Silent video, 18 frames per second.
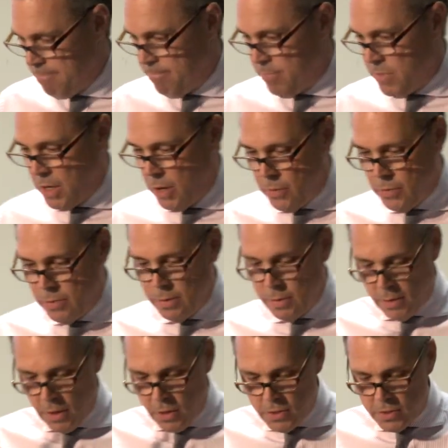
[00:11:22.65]
So
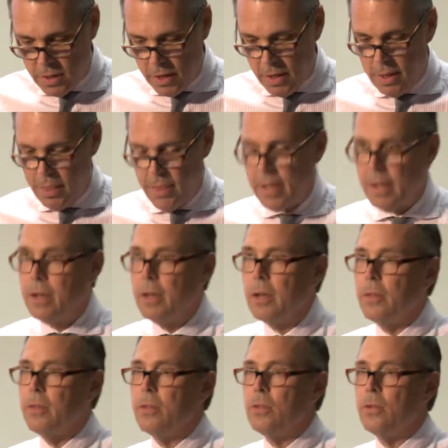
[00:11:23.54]
those, I think,
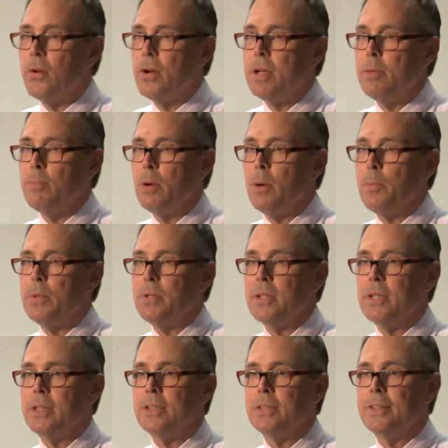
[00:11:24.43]
are the three
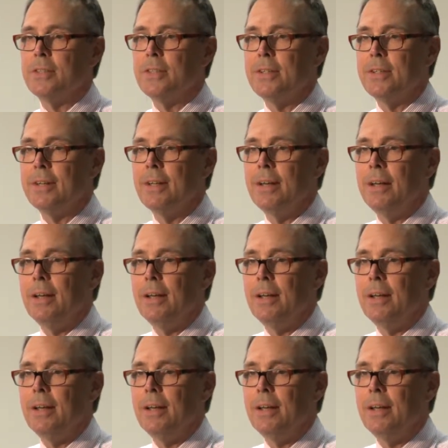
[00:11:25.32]
propositions that